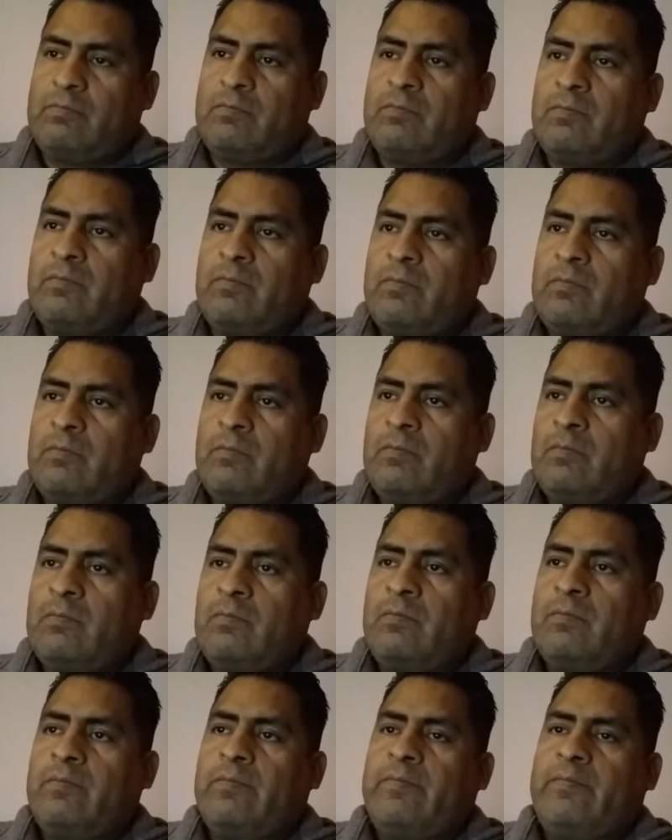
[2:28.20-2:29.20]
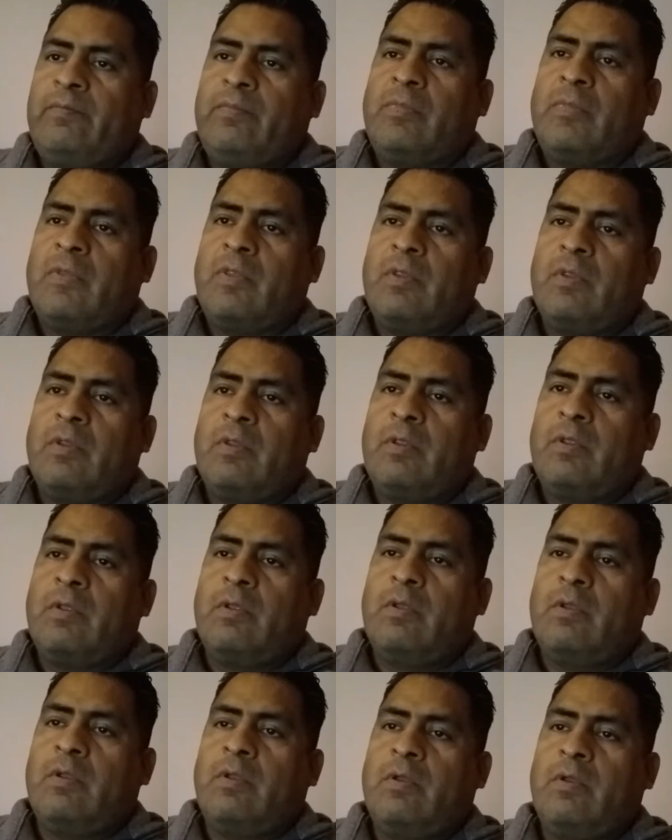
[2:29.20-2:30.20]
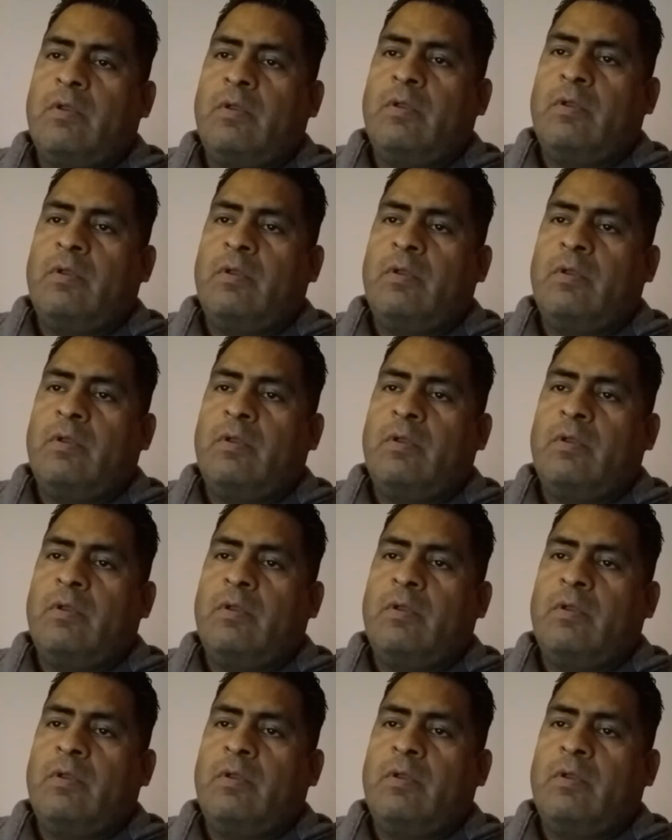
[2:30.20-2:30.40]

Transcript: [no speech]